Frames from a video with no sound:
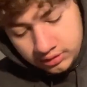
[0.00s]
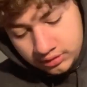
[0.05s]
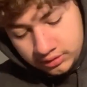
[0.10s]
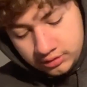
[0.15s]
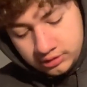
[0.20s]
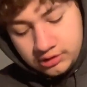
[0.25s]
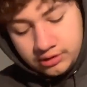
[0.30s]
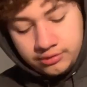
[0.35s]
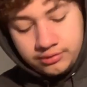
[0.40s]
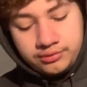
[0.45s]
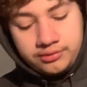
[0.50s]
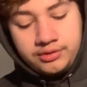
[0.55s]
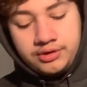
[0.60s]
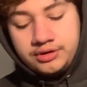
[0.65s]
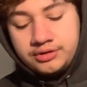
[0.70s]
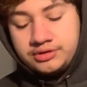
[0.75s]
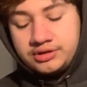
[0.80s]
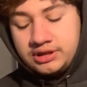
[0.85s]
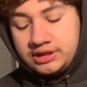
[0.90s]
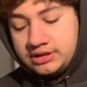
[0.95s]
So
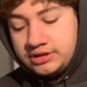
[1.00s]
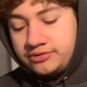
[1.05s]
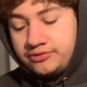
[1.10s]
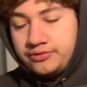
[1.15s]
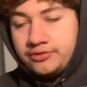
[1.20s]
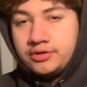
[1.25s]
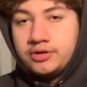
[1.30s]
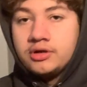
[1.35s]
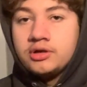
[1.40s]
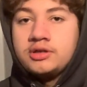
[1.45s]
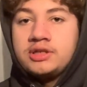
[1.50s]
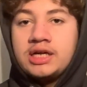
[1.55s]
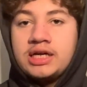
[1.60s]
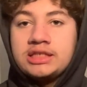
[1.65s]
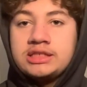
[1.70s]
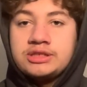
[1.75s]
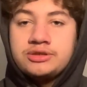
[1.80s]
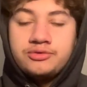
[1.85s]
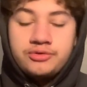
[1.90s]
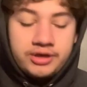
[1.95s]
use these for
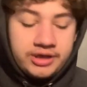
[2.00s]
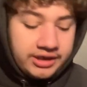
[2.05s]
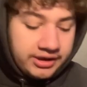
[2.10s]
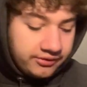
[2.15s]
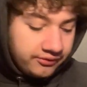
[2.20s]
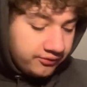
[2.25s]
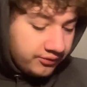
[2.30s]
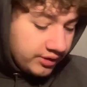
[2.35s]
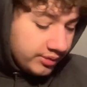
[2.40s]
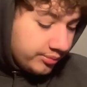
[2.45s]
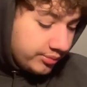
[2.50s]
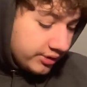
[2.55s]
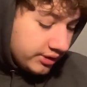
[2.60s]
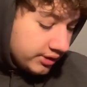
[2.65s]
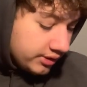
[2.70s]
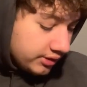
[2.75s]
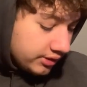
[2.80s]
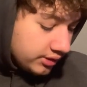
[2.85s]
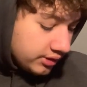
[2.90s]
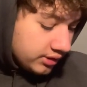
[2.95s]
Texas rigging,
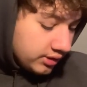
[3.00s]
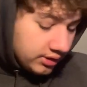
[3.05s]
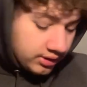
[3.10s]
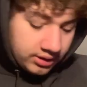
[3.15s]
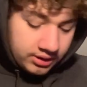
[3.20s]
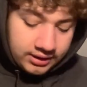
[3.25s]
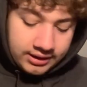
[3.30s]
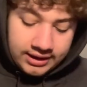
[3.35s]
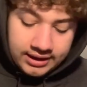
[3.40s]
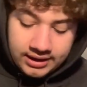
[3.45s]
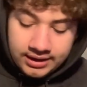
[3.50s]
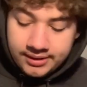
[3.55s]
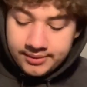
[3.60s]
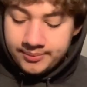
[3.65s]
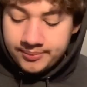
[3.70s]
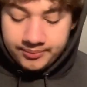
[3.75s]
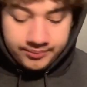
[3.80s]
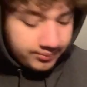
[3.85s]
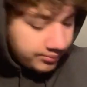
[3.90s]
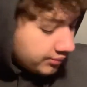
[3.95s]
flipping,
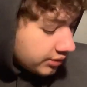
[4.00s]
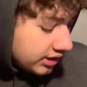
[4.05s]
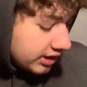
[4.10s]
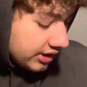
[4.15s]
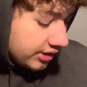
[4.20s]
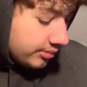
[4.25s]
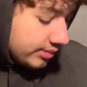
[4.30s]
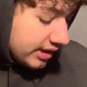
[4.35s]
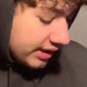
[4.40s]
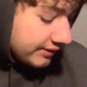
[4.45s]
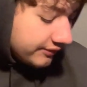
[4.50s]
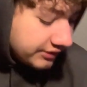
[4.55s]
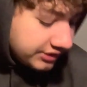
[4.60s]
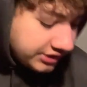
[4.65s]
put it on the back of a